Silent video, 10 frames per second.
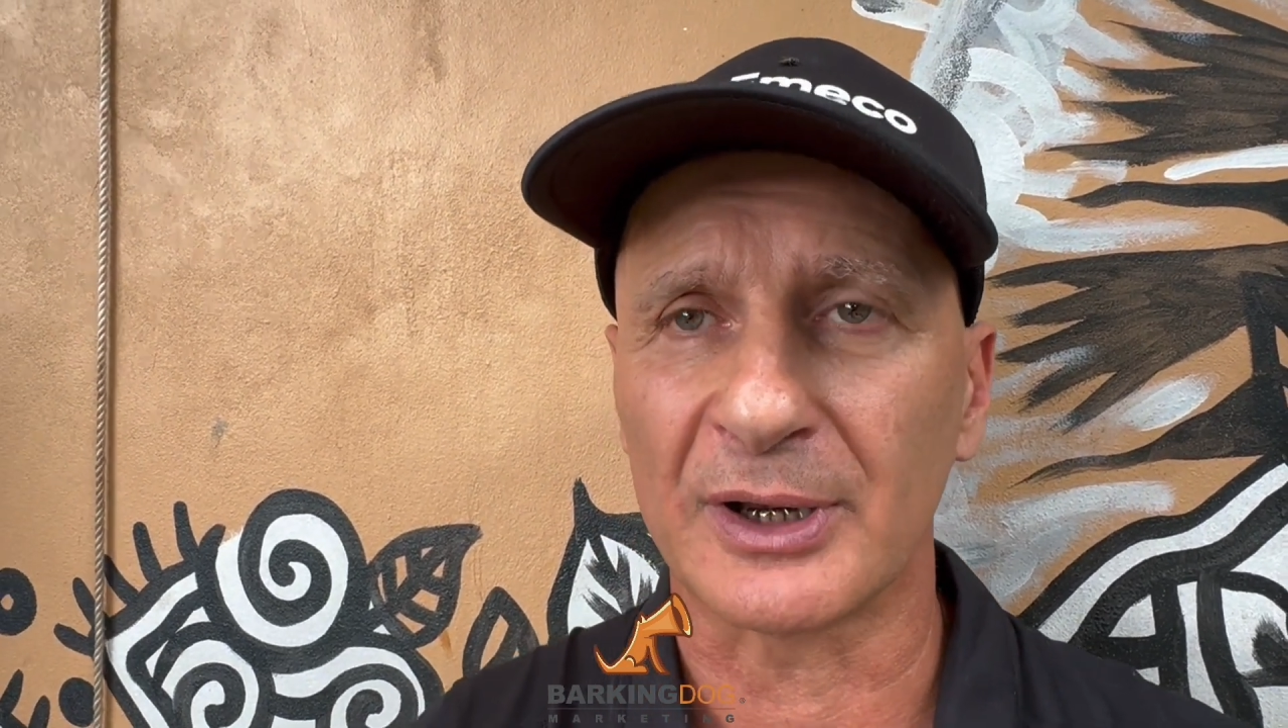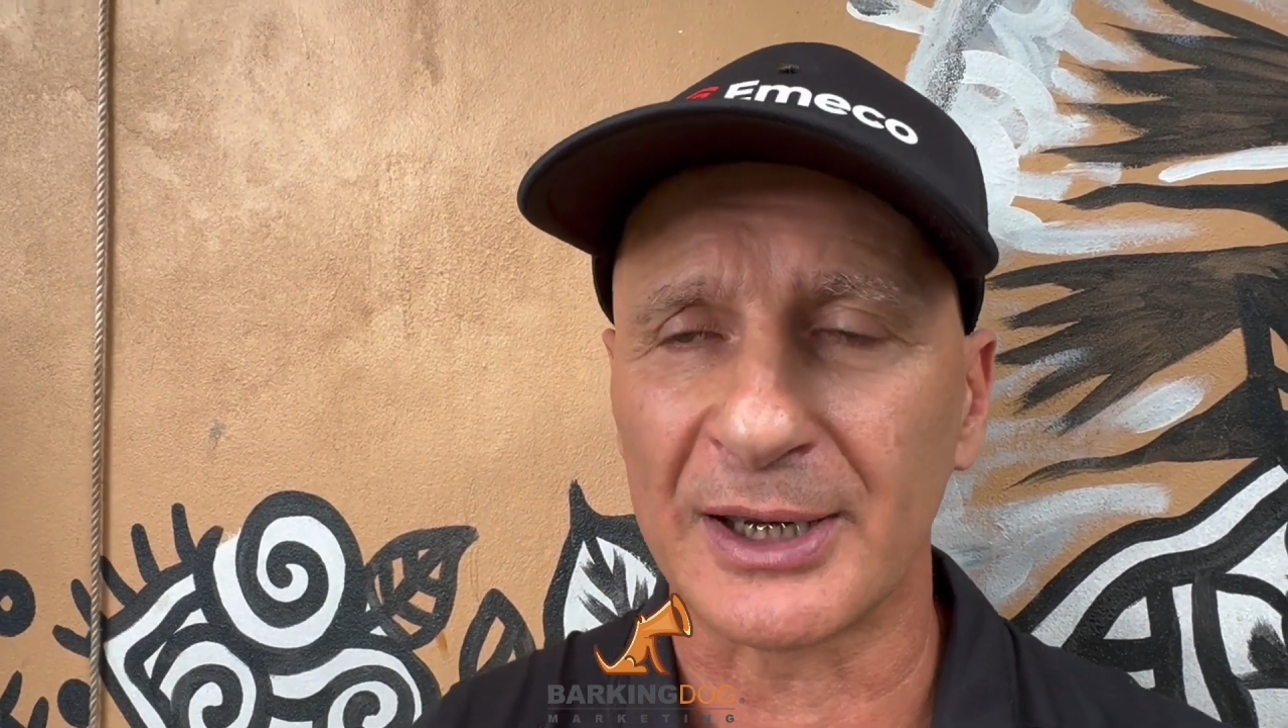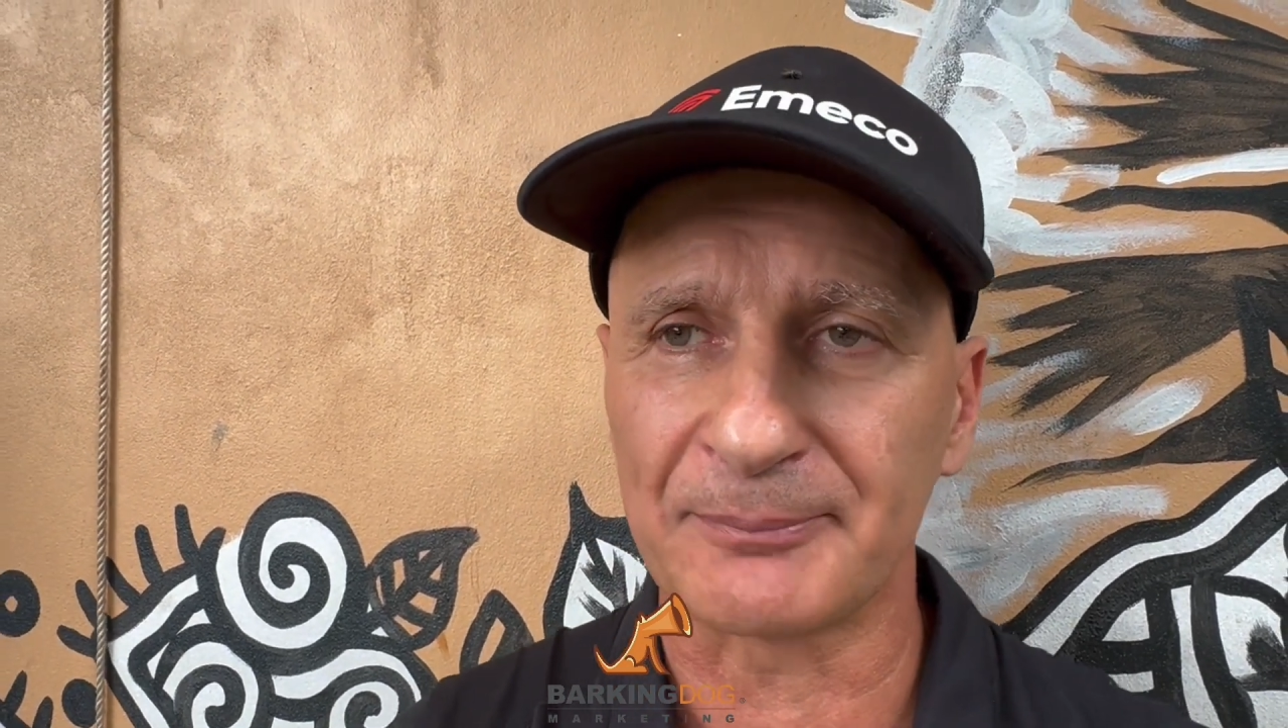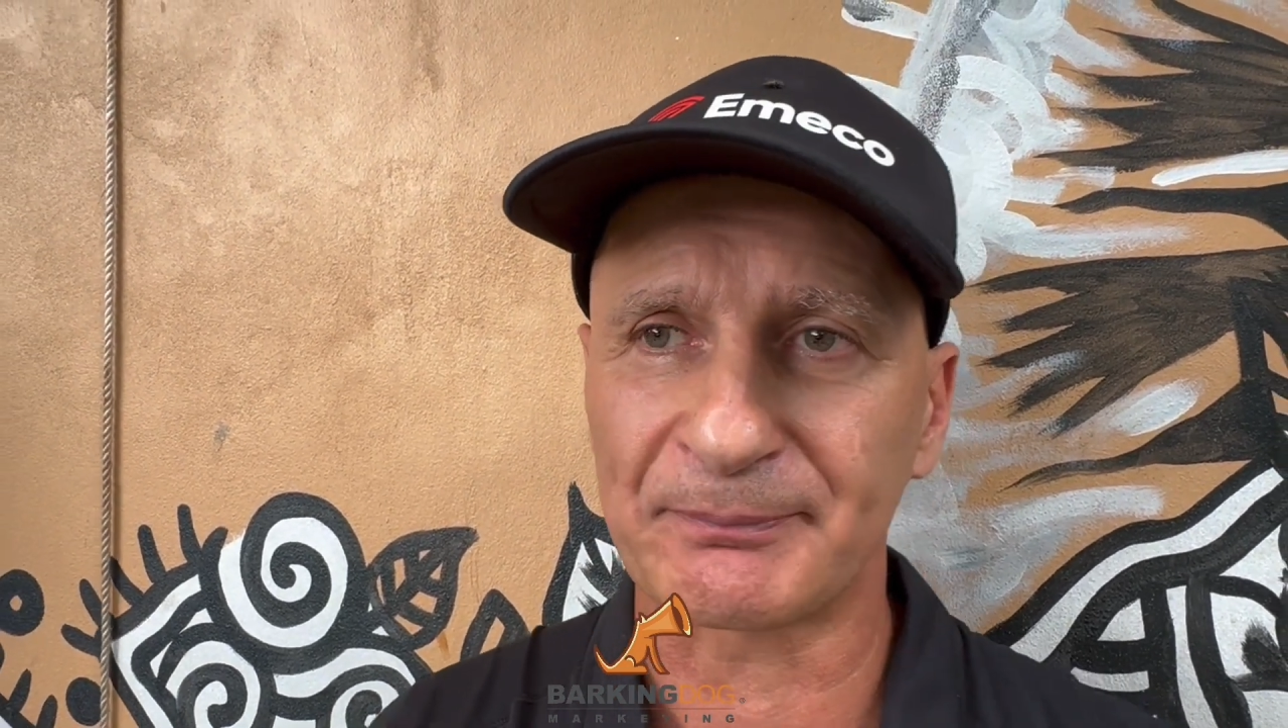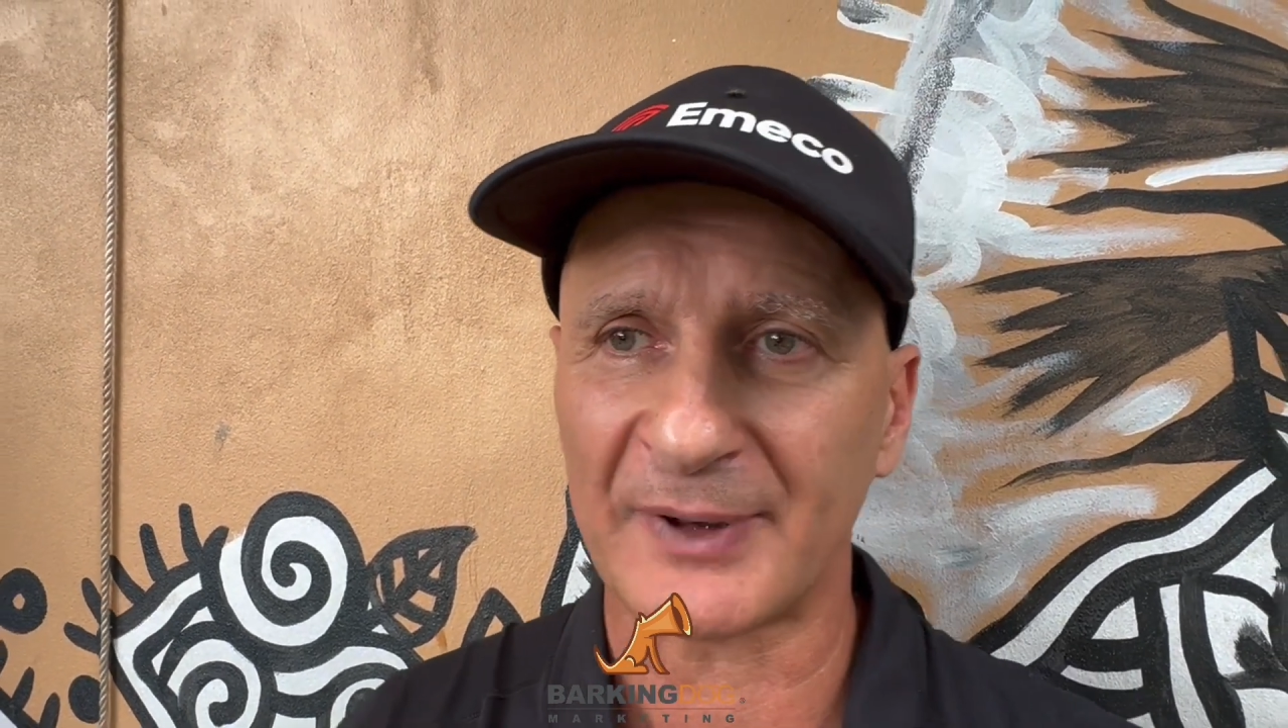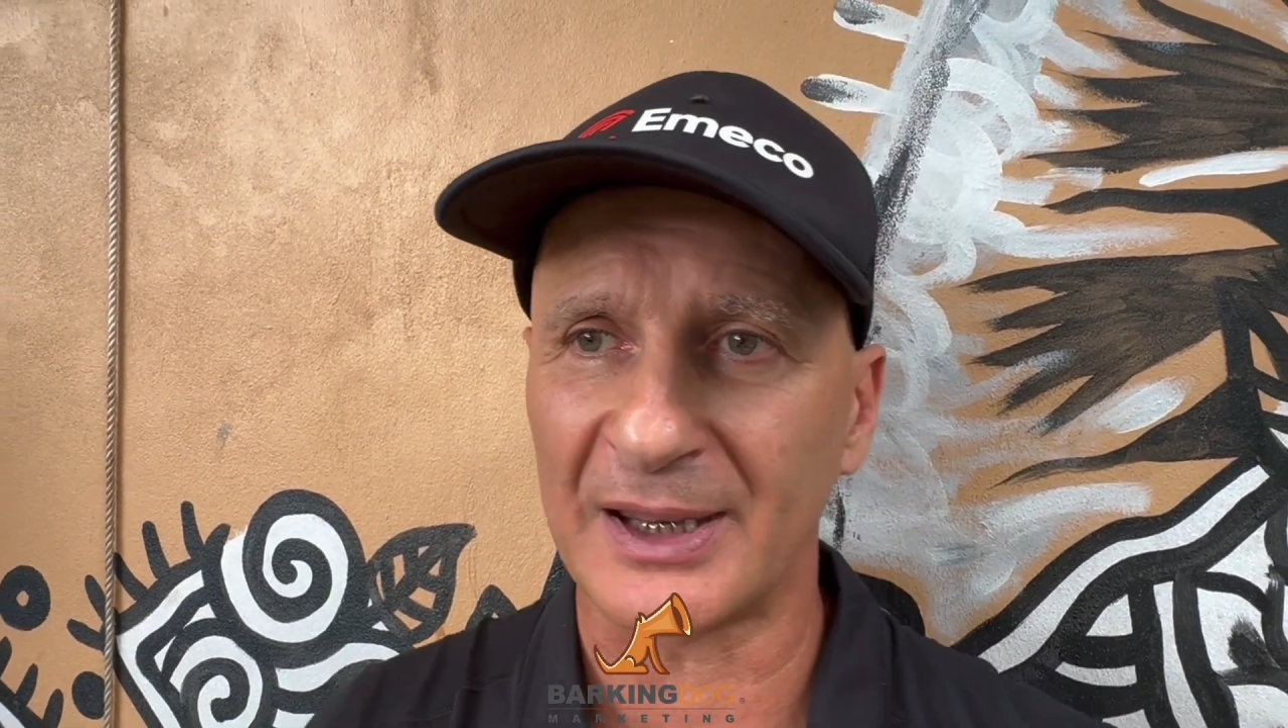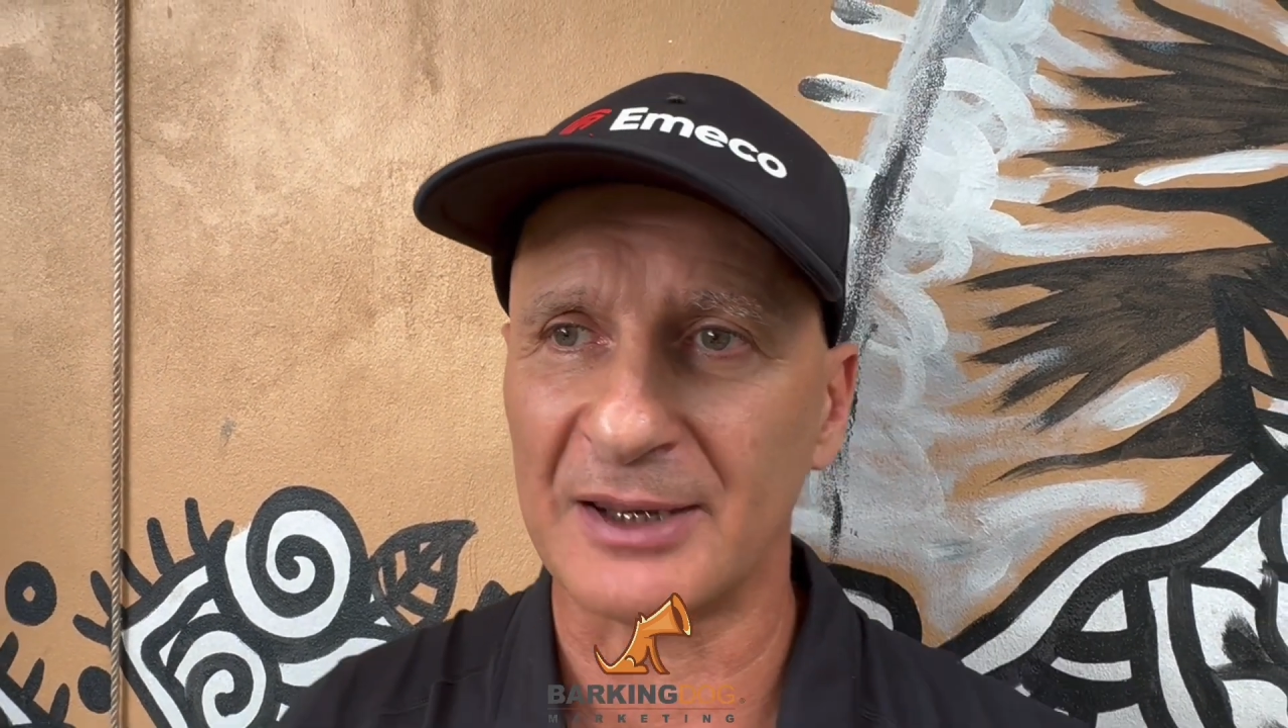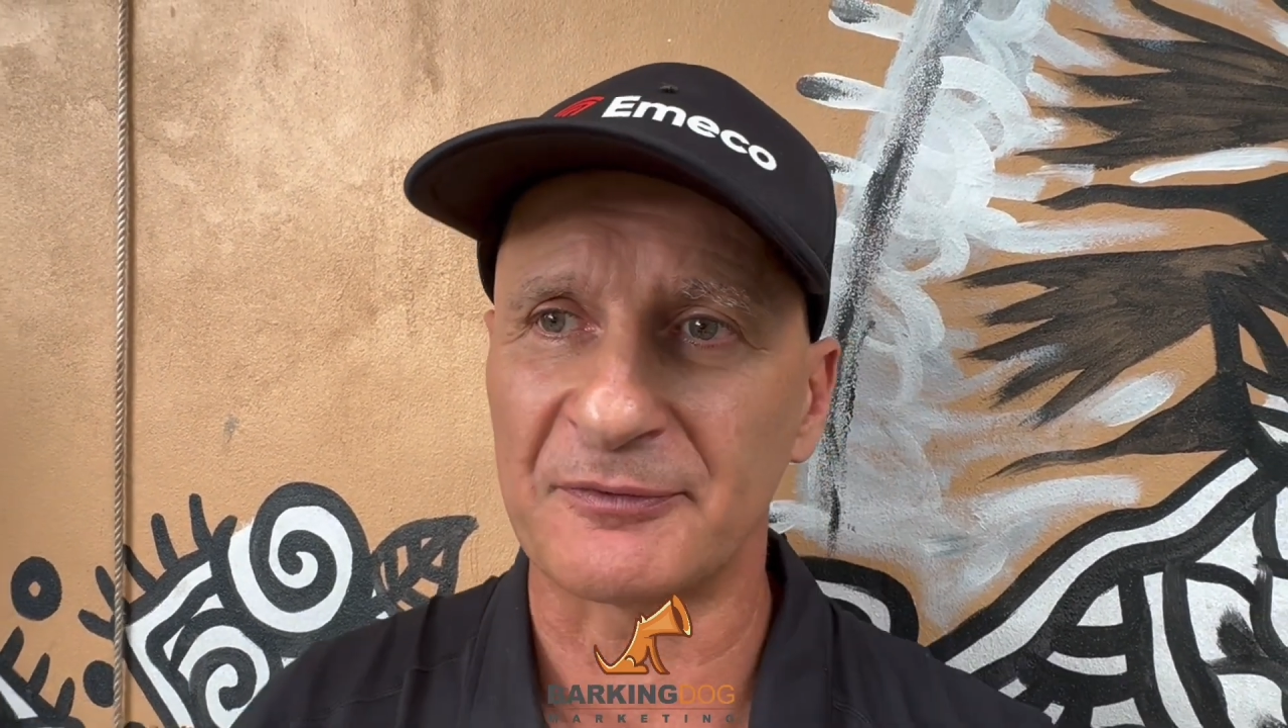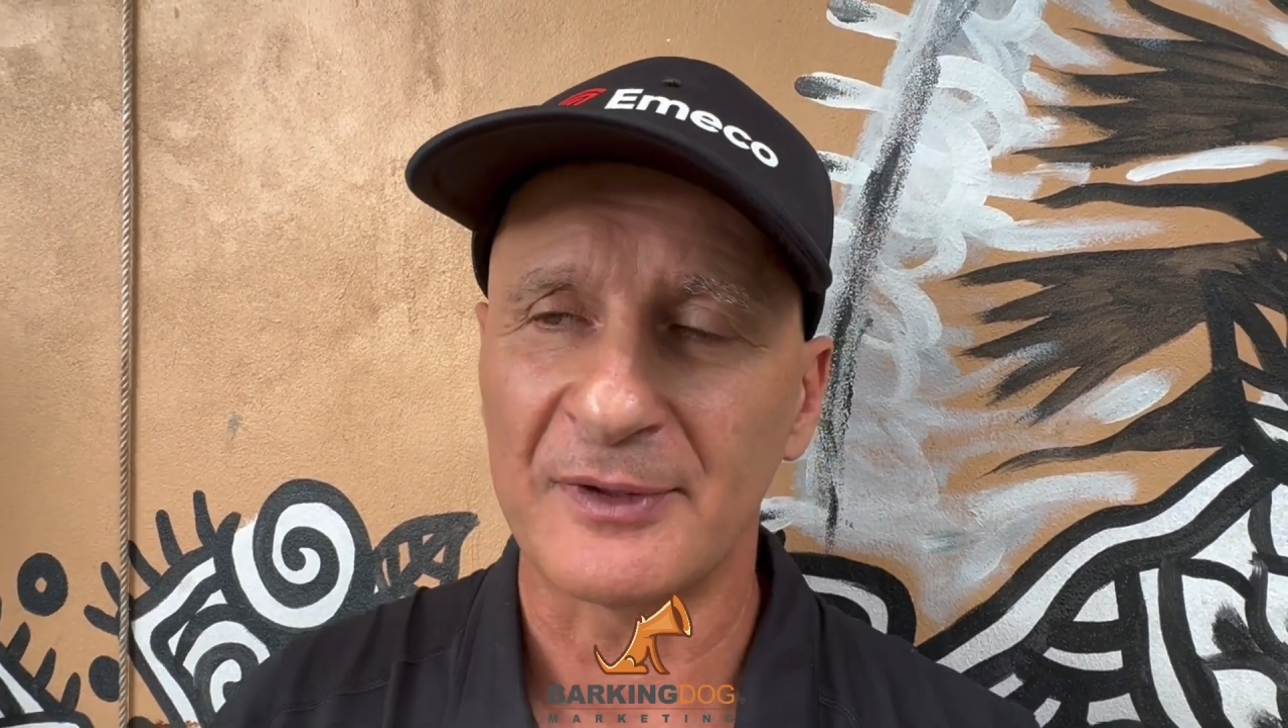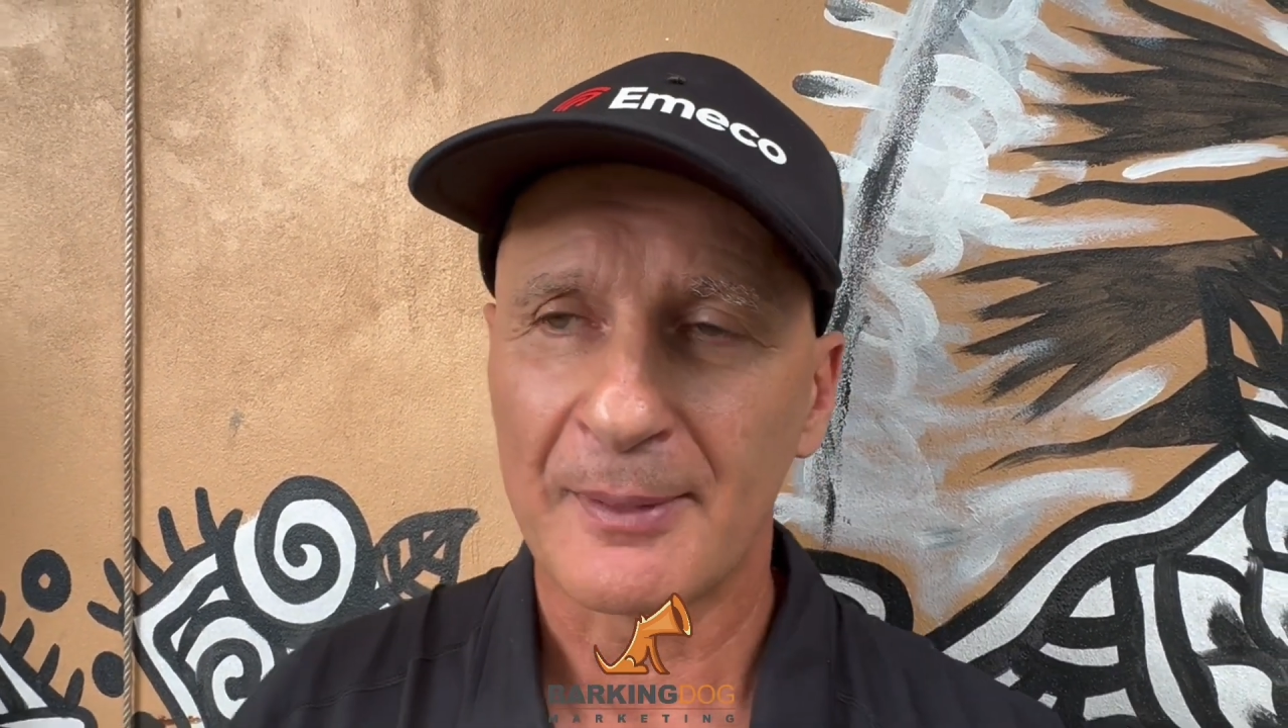And if